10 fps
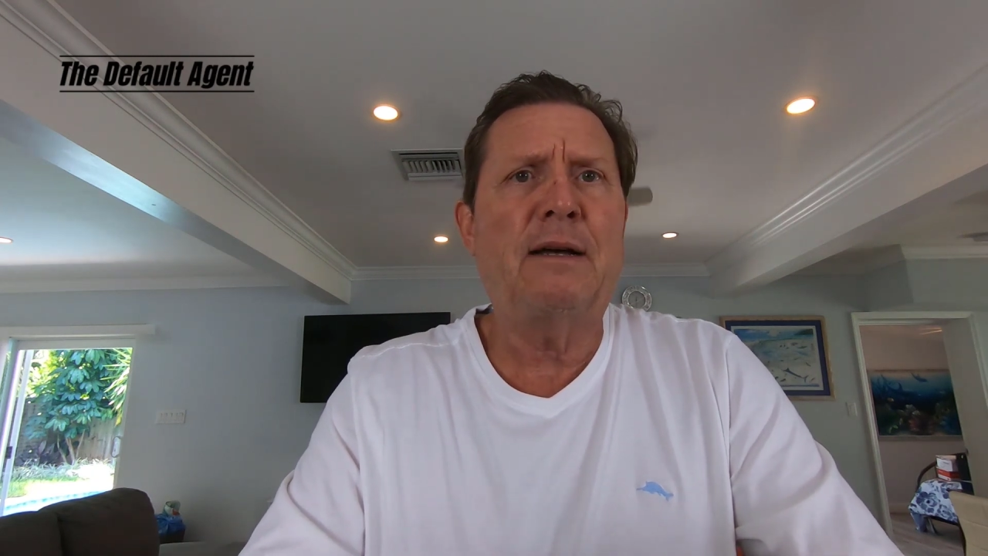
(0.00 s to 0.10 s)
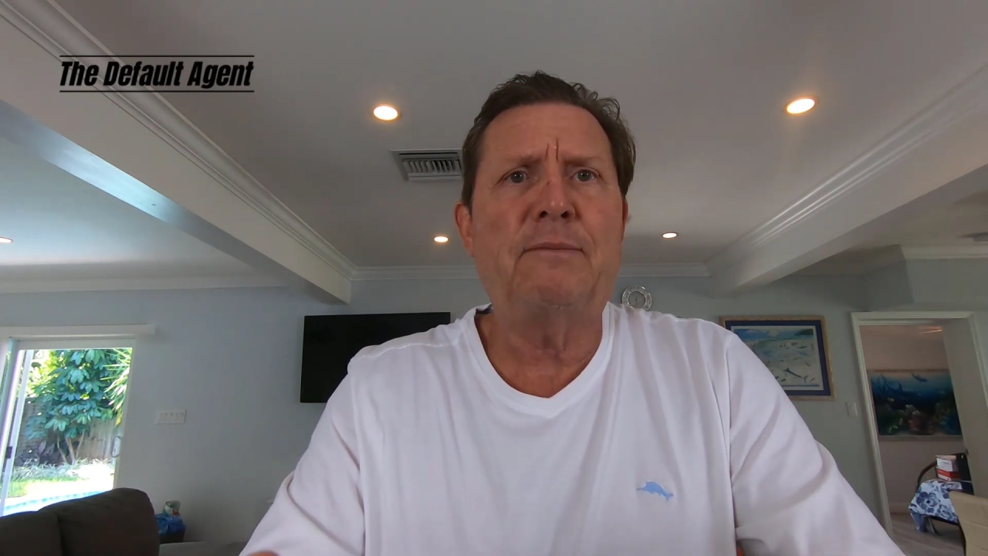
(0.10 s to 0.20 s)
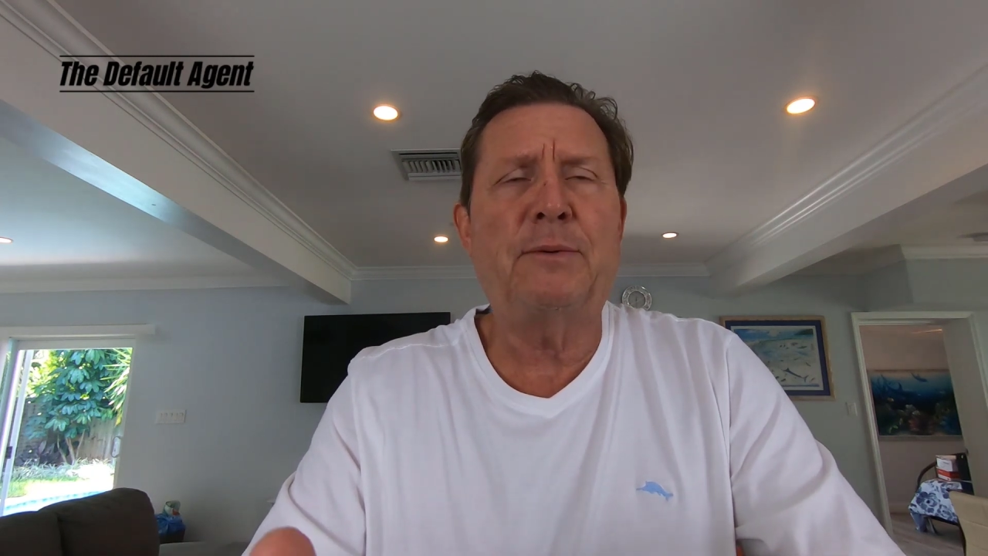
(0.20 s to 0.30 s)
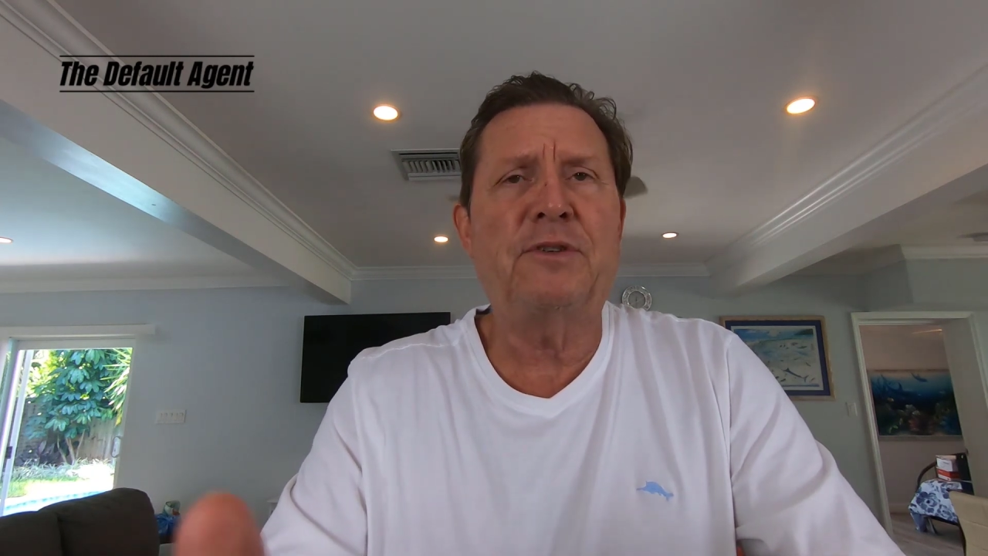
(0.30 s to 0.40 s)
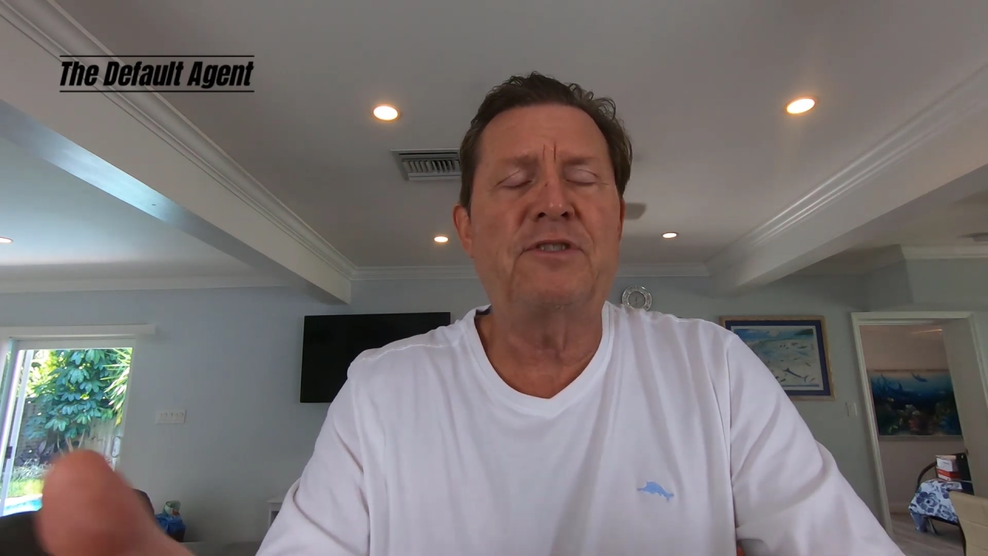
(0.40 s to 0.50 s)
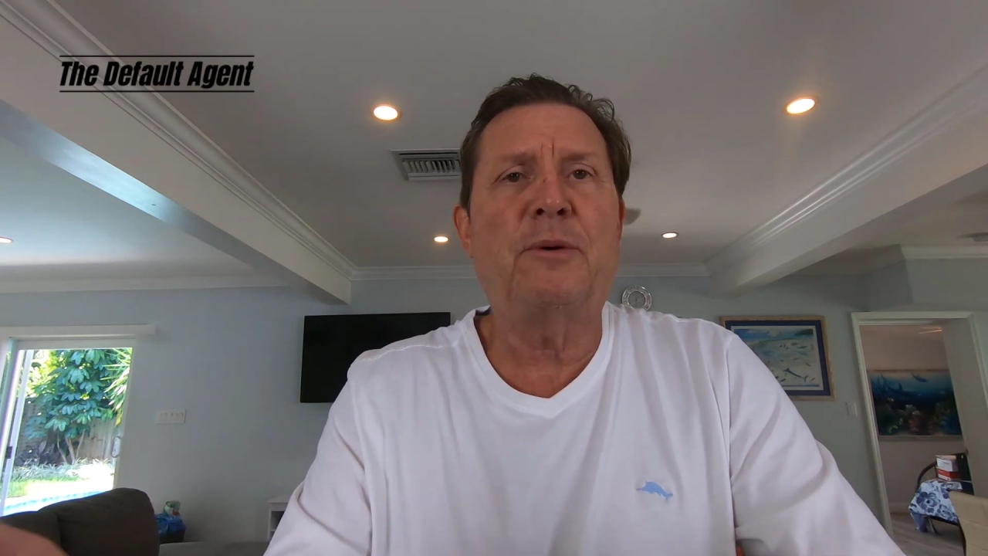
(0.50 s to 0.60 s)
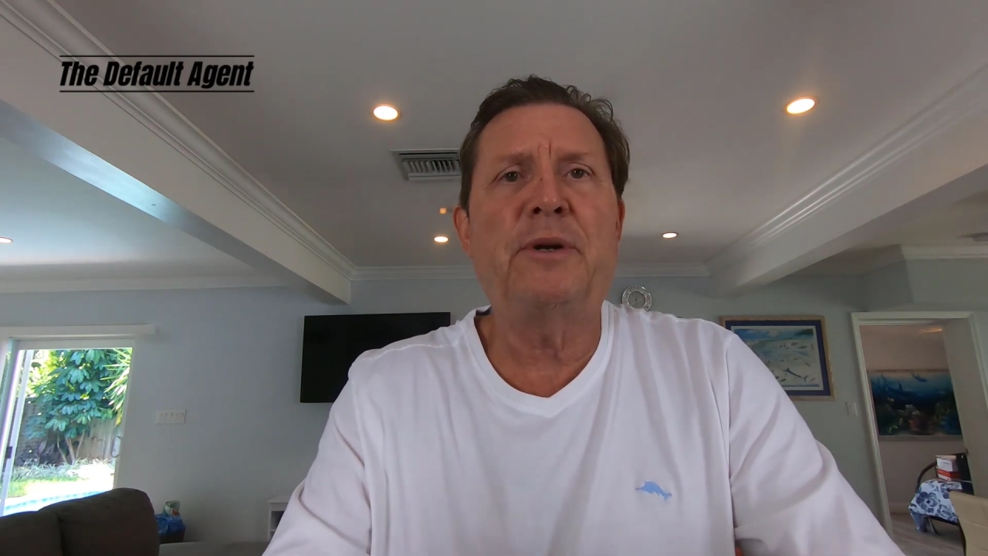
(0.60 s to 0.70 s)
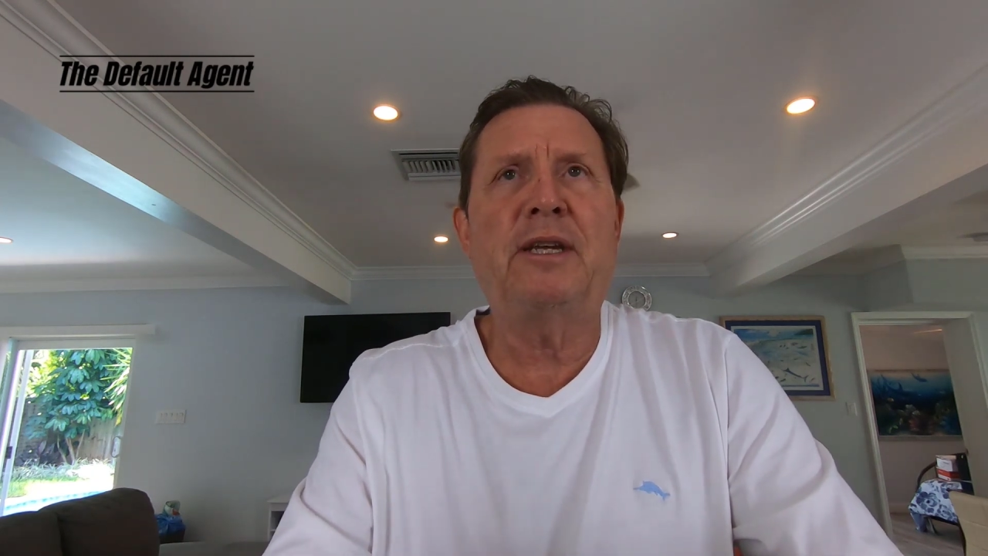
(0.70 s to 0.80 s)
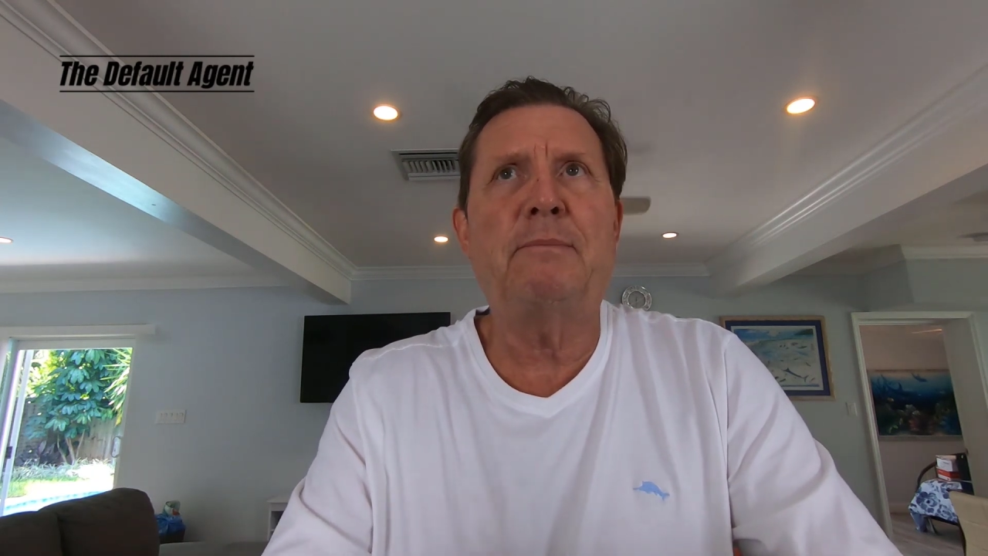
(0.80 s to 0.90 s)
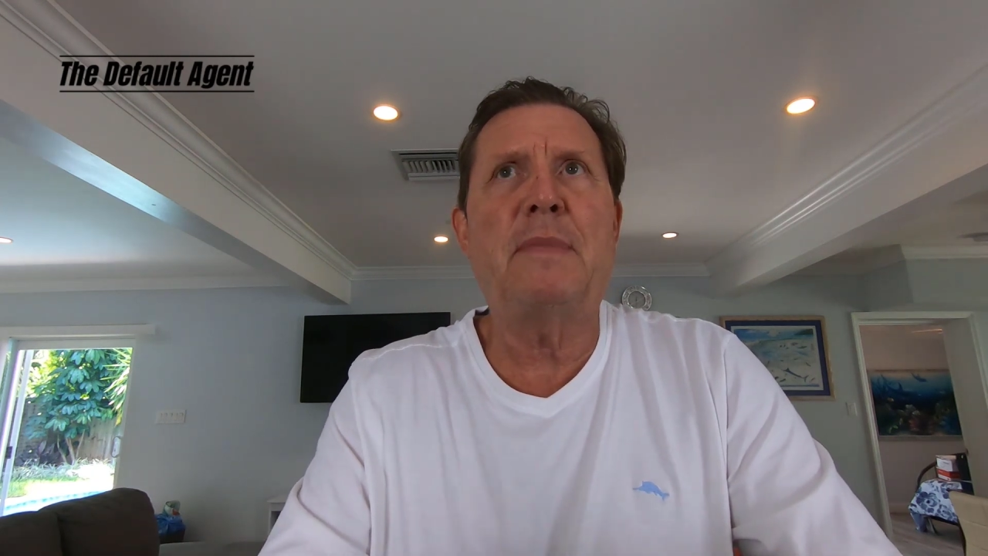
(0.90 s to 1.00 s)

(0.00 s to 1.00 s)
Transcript: There was nobody in